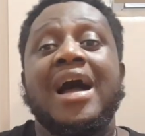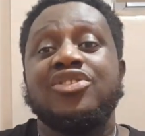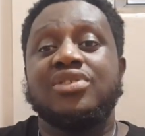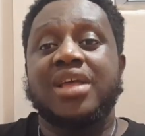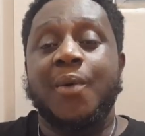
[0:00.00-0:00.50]
and
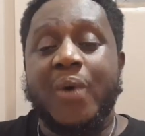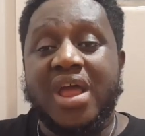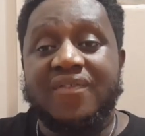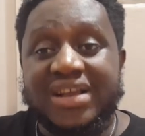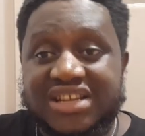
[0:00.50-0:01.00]
told them,
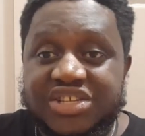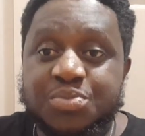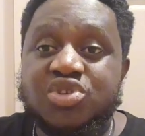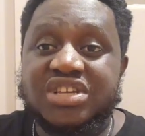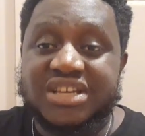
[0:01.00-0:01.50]
whenever this
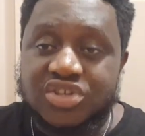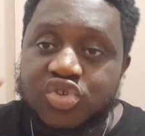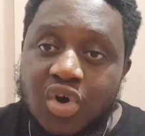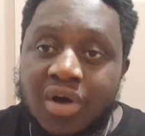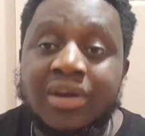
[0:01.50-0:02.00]
music is
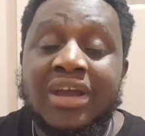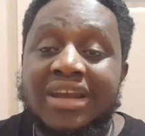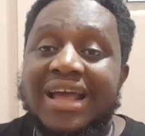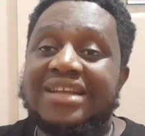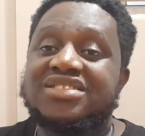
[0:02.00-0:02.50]
on,
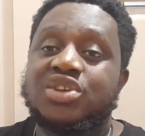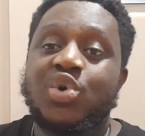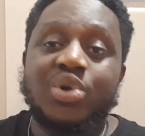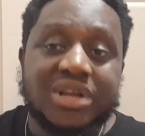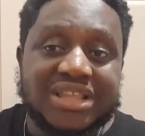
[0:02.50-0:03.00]
that is the
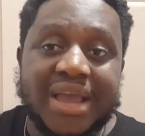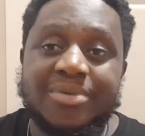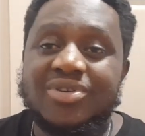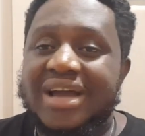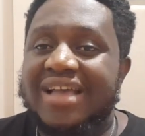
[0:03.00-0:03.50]
only time
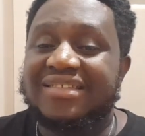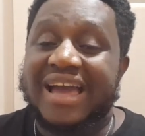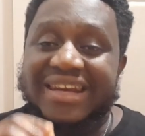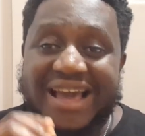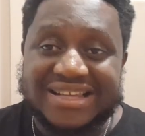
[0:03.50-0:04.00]
you guys
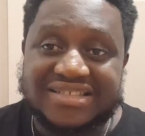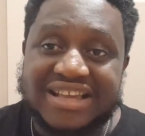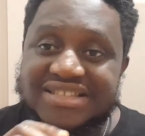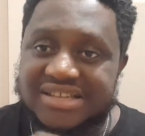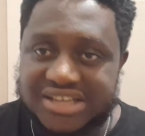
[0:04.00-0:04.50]
can
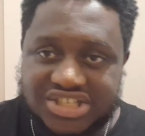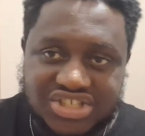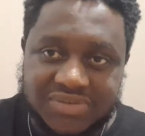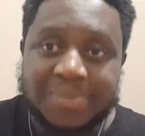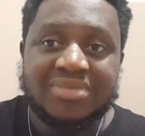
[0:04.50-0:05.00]
access the
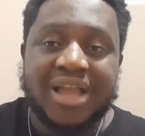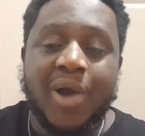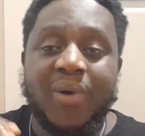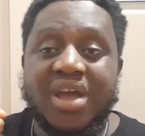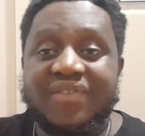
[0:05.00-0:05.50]
kitchen.
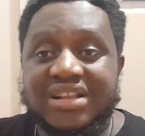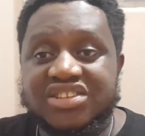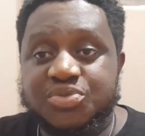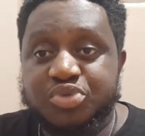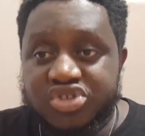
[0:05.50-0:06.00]
And whenever
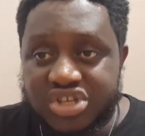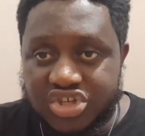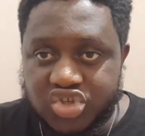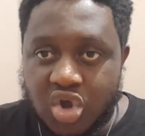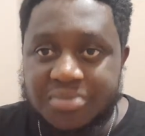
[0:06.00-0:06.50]
this music
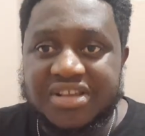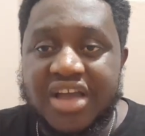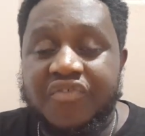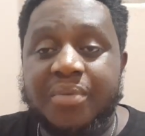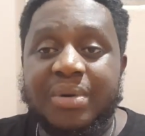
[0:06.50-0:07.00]
stops,
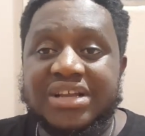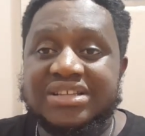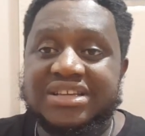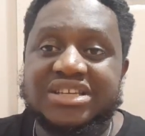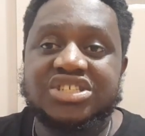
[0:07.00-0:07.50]
everybody in
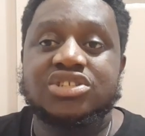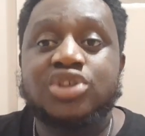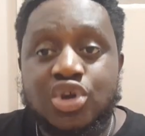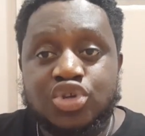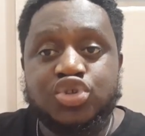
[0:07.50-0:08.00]
the kitchen
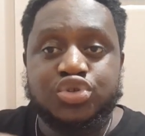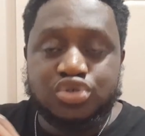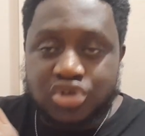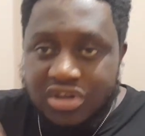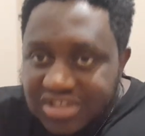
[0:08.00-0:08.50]
should
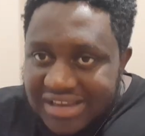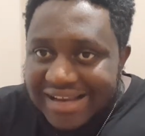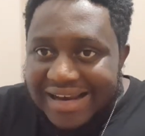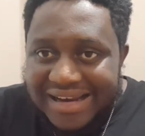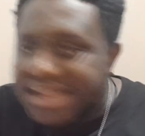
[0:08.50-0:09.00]
just
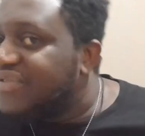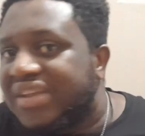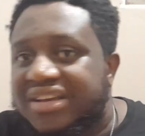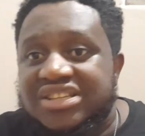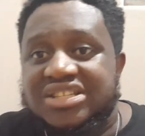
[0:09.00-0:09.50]
leave
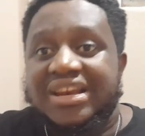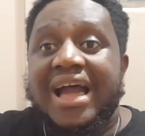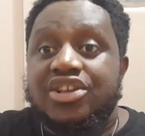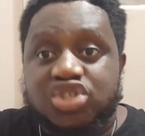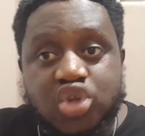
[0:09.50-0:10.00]
the kitchen
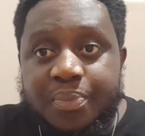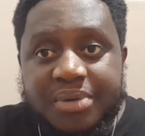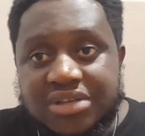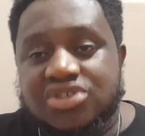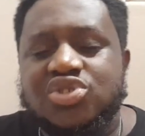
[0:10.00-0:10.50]
and stop
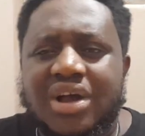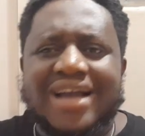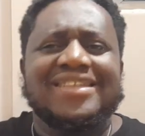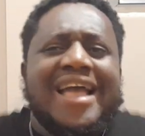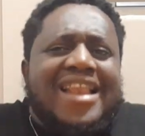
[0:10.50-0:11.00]
eating. So
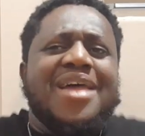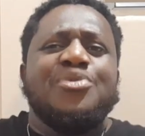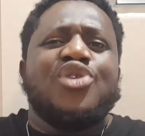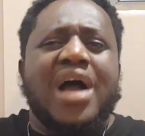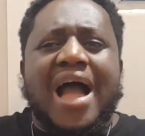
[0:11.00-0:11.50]
guys, let me
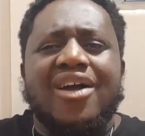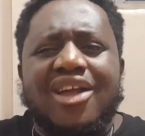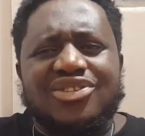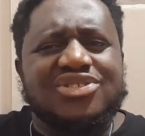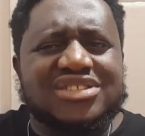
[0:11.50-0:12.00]
know, how
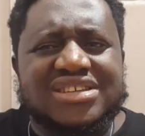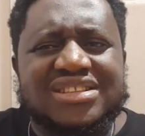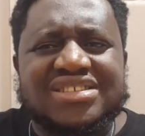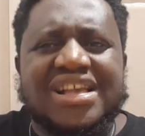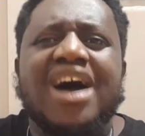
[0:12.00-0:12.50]
long do you think
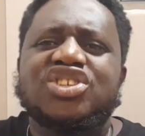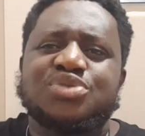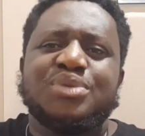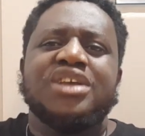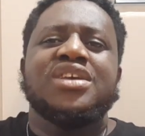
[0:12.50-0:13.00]
this
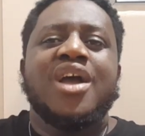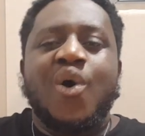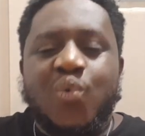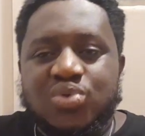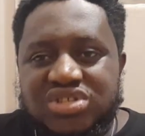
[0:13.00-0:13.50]
housemate
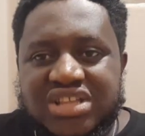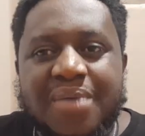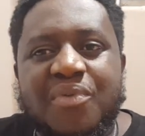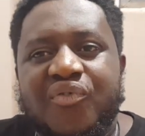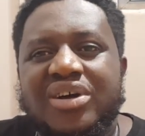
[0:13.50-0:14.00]
will stay
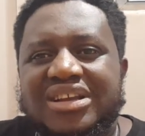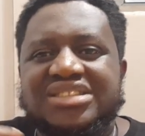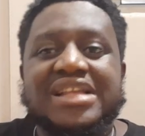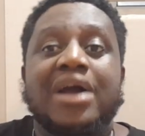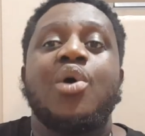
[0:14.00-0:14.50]
before they
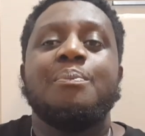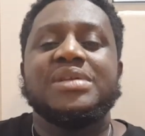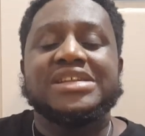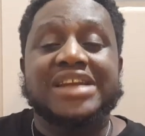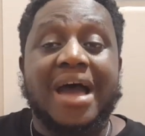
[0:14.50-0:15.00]
start
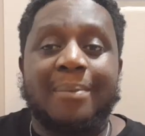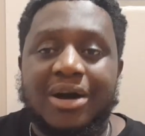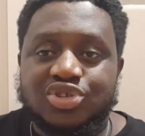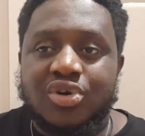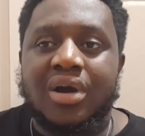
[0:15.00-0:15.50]
complaining
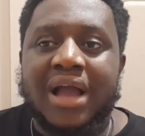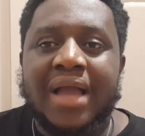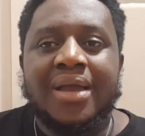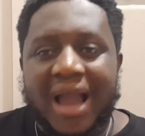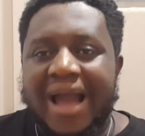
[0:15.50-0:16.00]
about hunger?
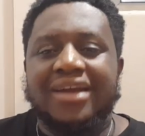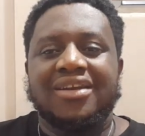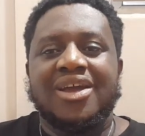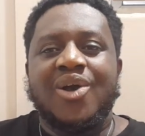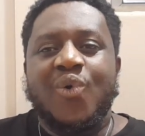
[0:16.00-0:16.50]
And
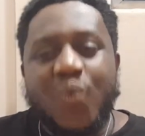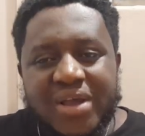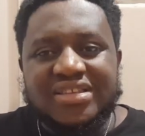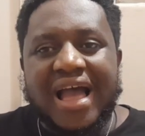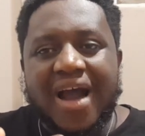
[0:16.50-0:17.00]

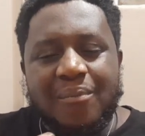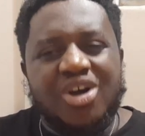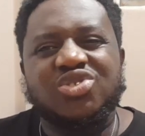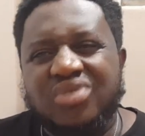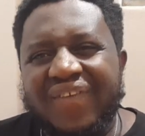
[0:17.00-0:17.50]
with how
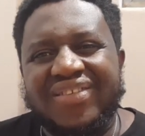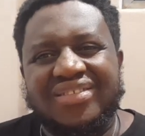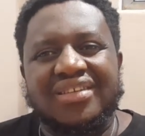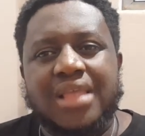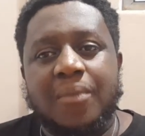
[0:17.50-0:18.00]
much we
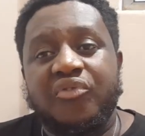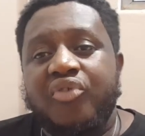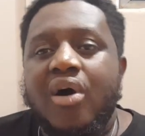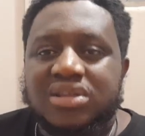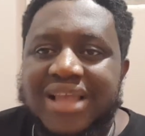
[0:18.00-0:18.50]
see them
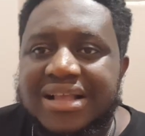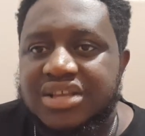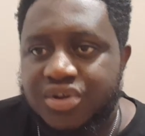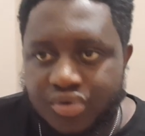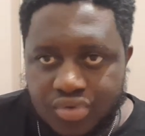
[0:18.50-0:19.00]
falter
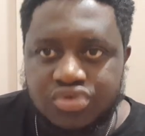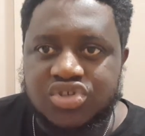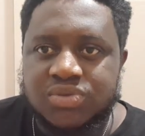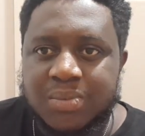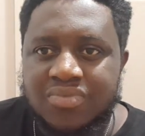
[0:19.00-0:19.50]
the rules,